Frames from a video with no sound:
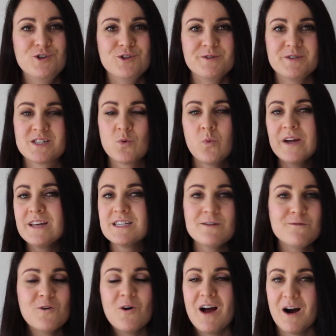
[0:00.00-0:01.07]
use
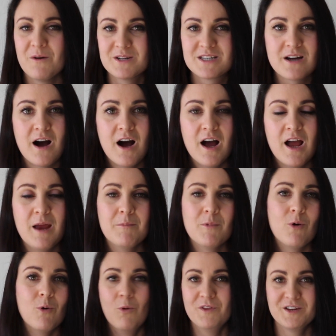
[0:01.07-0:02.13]
24-hour
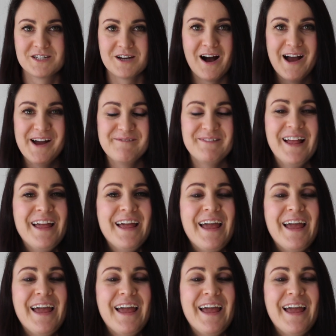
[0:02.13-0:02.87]
time all the time.